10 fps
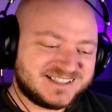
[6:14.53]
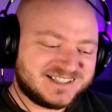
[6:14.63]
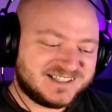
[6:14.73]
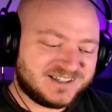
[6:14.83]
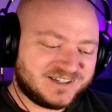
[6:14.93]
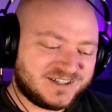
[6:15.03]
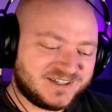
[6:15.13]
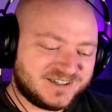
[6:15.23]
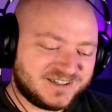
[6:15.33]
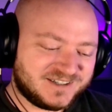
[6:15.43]

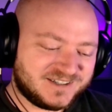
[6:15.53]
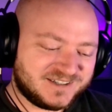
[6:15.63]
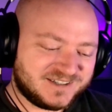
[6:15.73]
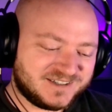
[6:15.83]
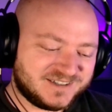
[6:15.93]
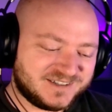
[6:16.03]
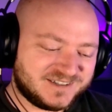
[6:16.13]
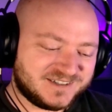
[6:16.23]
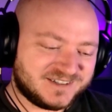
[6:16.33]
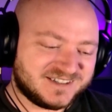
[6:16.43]

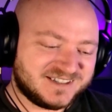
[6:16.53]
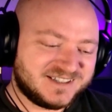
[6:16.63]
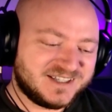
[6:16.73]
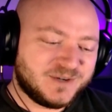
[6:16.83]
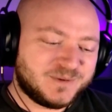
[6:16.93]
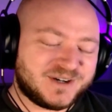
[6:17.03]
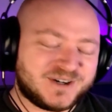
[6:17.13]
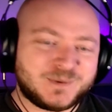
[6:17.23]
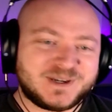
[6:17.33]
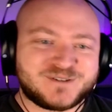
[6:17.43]
Oh, we
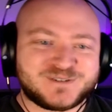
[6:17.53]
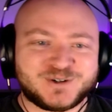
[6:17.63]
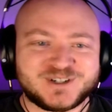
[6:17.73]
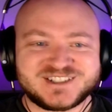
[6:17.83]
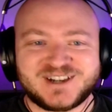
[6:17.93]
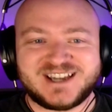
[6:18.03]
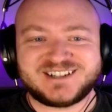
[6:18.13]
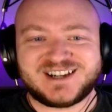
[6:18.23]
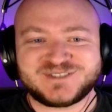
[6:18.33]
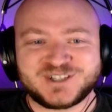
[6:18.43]
already went over Horus, so I
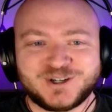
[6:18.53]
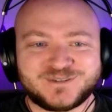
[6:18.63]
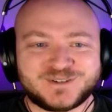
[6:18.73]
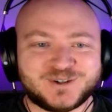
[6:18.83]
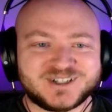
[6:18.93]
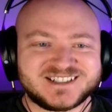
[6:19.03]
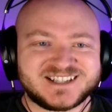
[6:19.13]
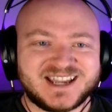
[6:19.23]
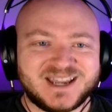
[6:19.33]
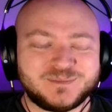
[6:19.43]
don't have to go over Horus
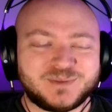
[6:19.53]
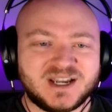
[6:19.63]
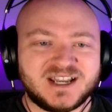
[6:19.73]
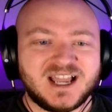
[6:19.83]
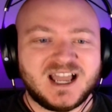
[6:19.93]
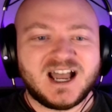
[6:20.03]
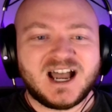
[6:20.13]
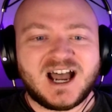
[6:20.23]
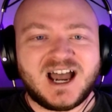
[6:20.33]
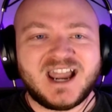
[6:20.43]
again, but
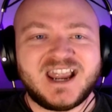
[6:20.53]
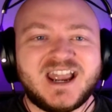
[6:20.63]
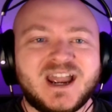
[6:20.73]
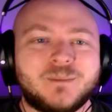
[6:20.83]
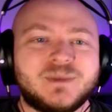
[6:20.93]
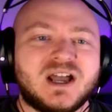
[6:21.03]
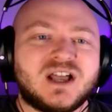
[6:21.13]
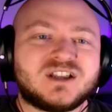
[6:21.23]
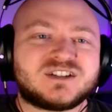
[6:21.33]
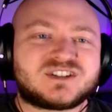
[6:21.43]
I am
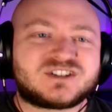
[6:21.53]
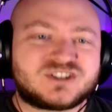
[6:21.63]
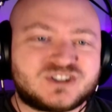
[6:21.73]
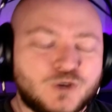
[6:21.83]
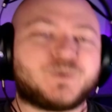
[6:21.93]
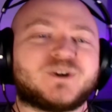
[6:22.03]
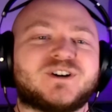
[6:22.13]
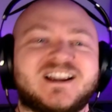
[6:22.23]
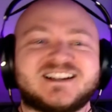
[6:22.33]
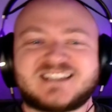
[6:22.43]

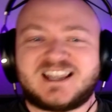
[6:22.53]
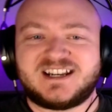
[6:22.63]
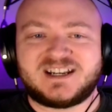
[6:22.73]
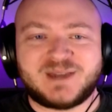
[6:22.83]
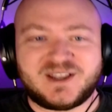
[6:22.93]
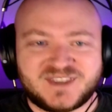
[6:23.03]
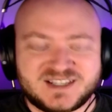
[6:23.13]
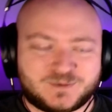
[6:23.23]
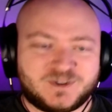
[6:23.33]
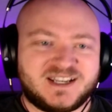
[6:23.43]
super excited about
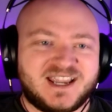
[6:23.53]
this one.